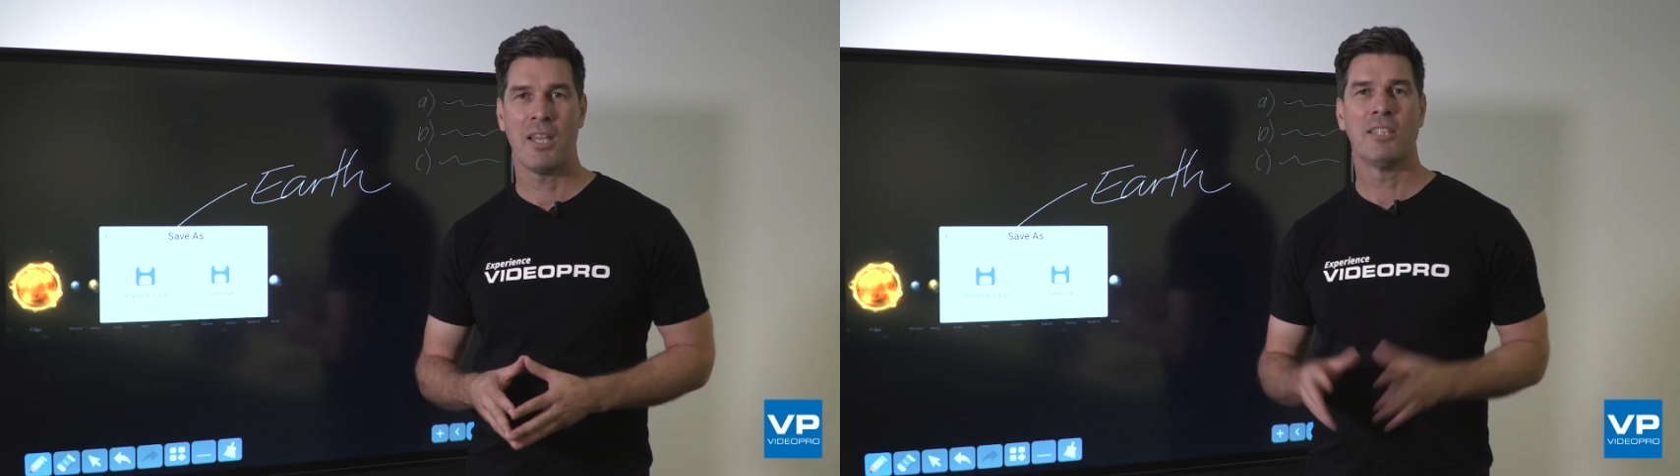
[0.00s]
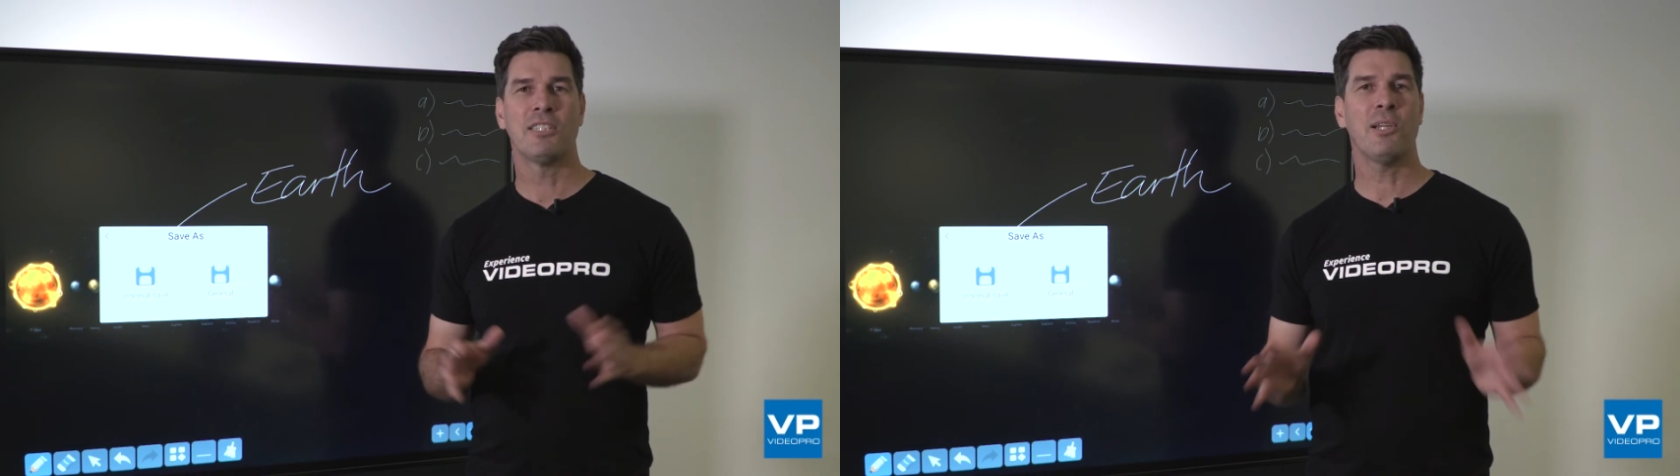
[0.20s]

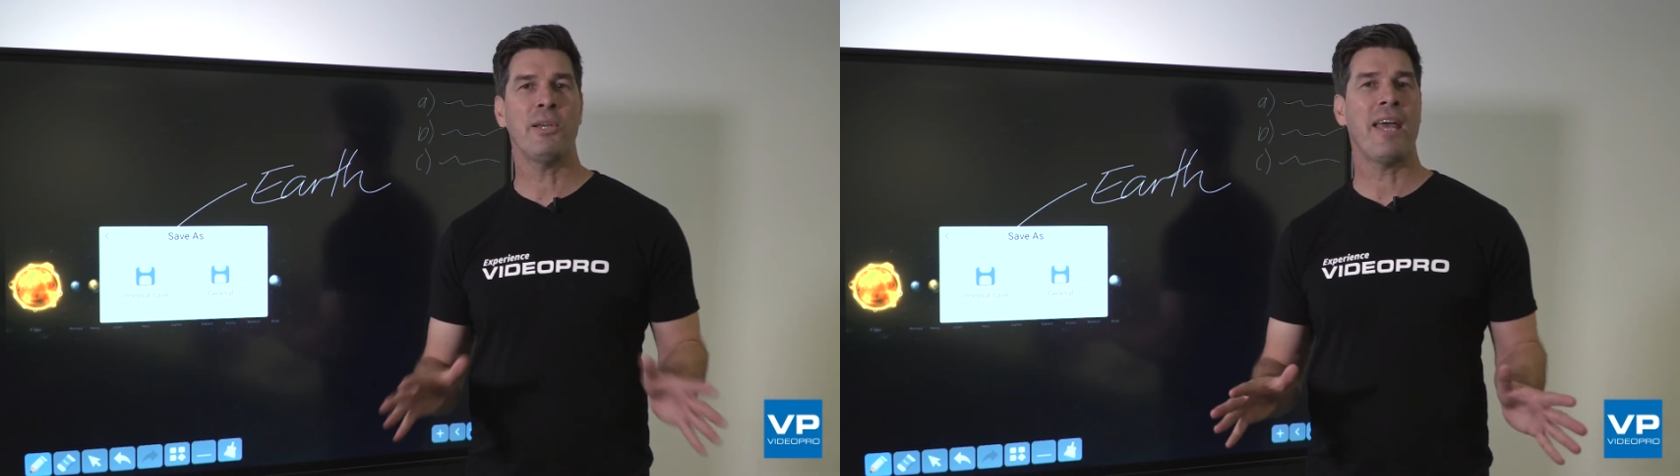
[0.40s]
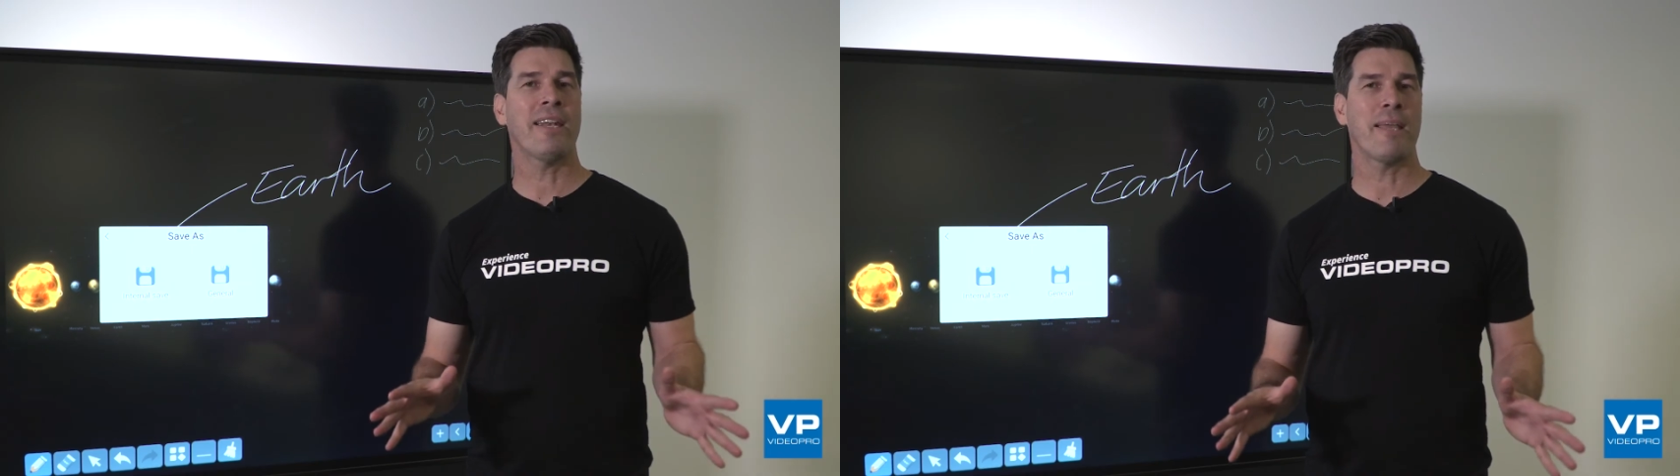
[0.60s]
To learn
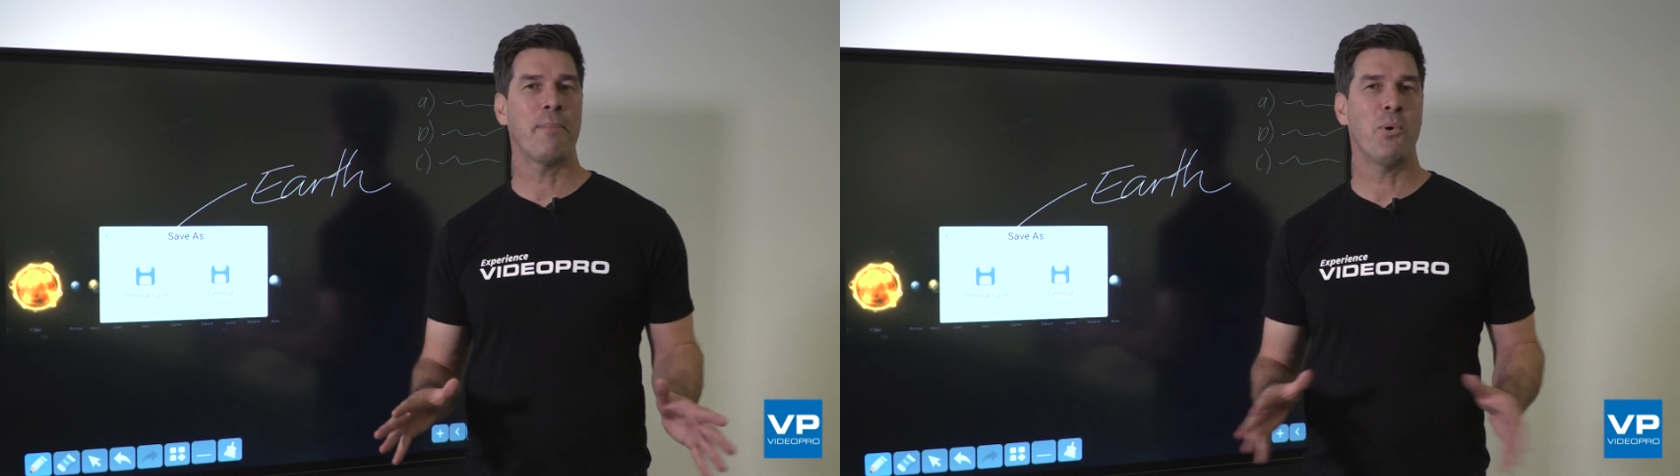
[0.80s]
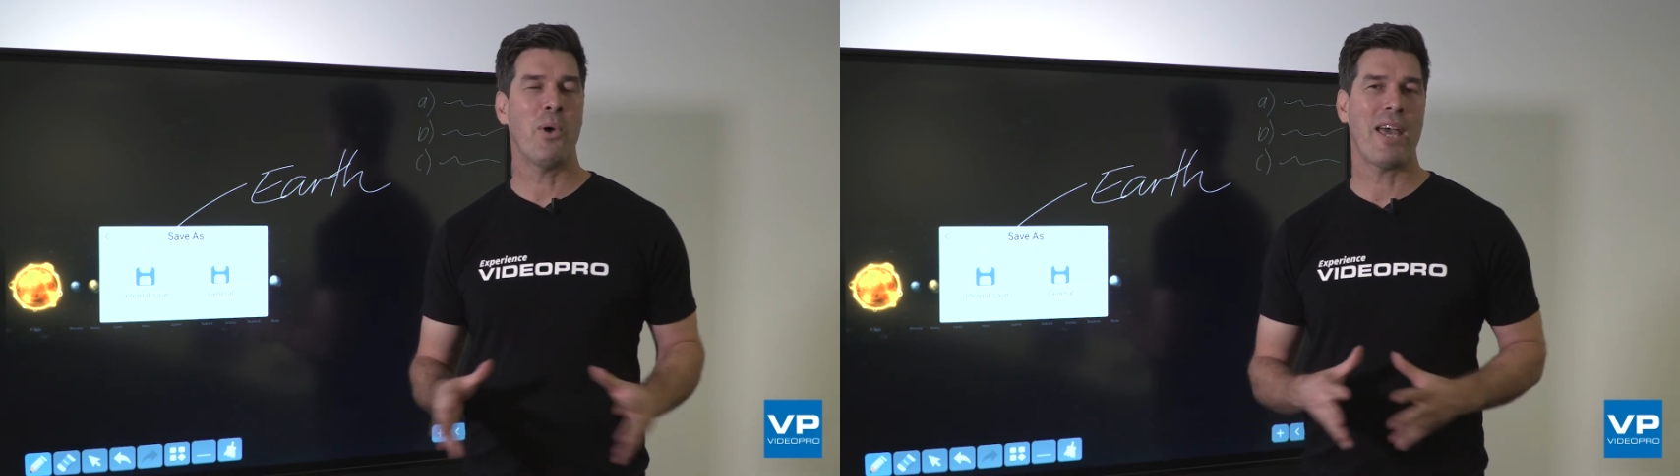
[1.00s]
how to get
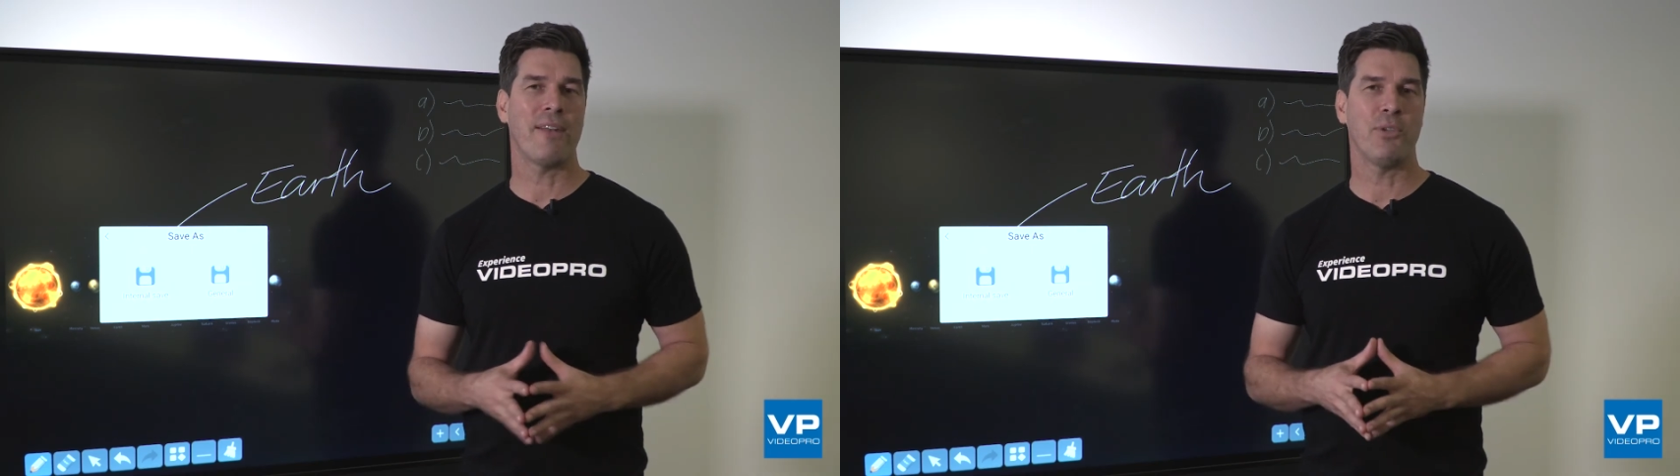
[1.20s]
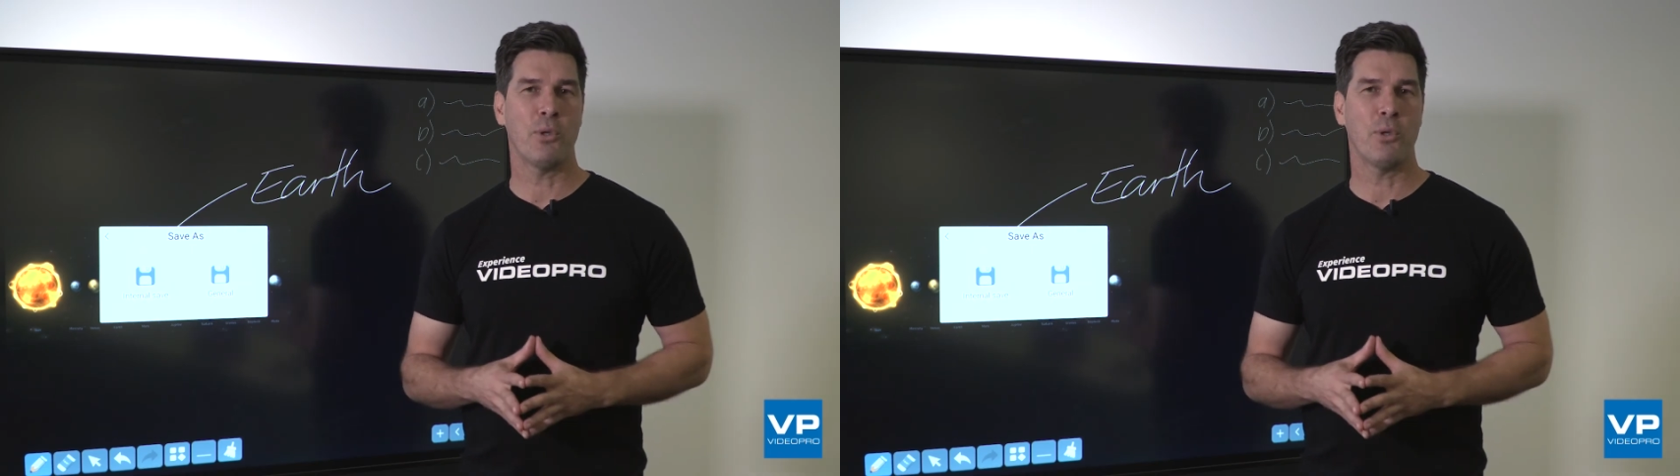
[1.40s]
more out of your